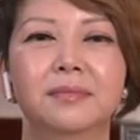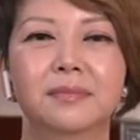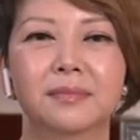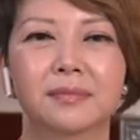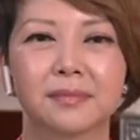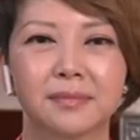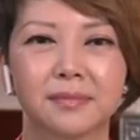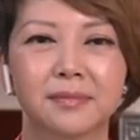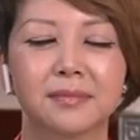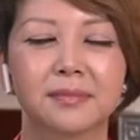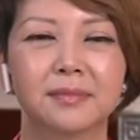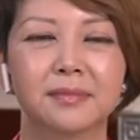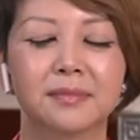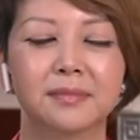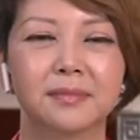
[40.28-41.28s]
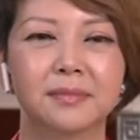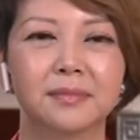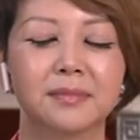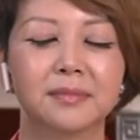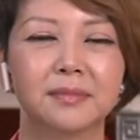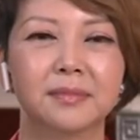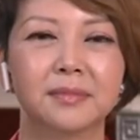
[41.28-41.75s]

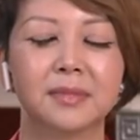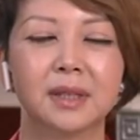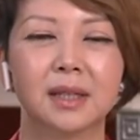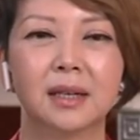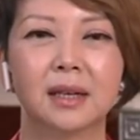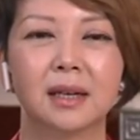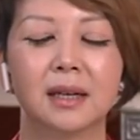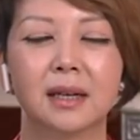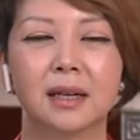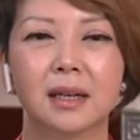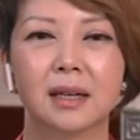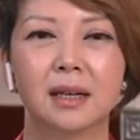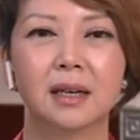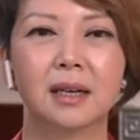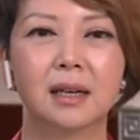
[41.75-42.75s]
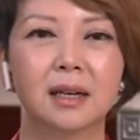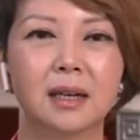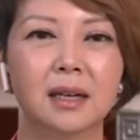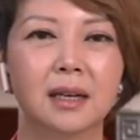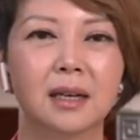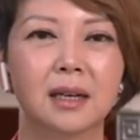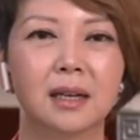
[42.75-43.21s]

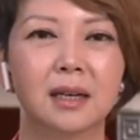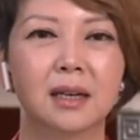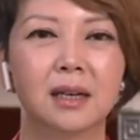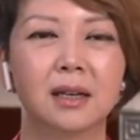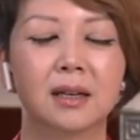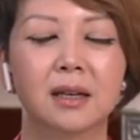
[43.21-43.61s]
(silent)